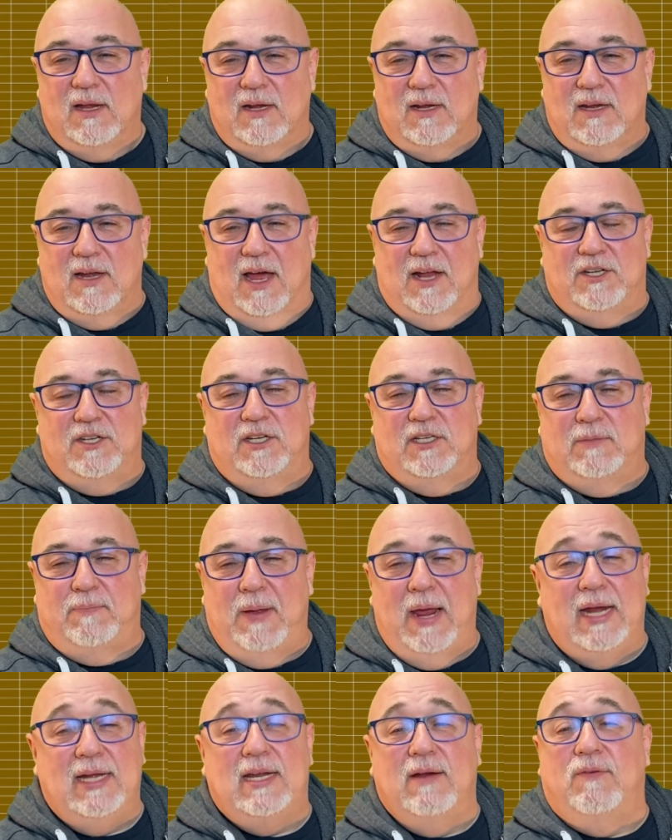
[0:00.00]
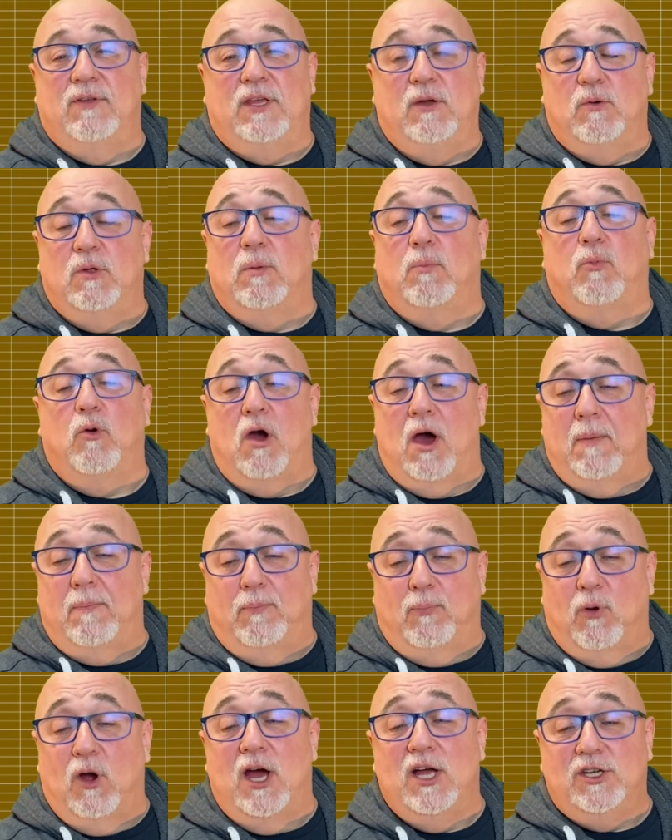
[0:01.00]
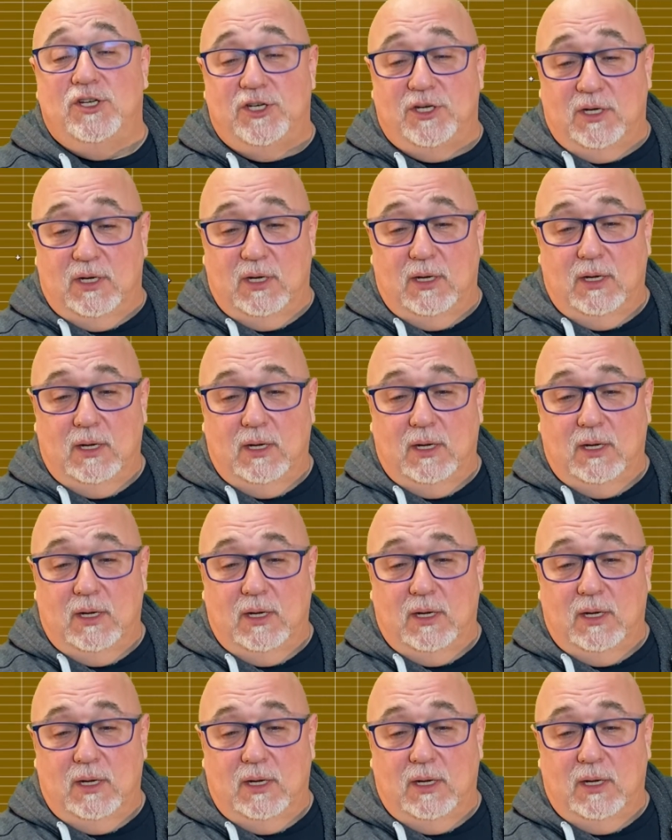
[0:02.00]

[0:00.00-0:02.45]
not just paint everything with a broad brush.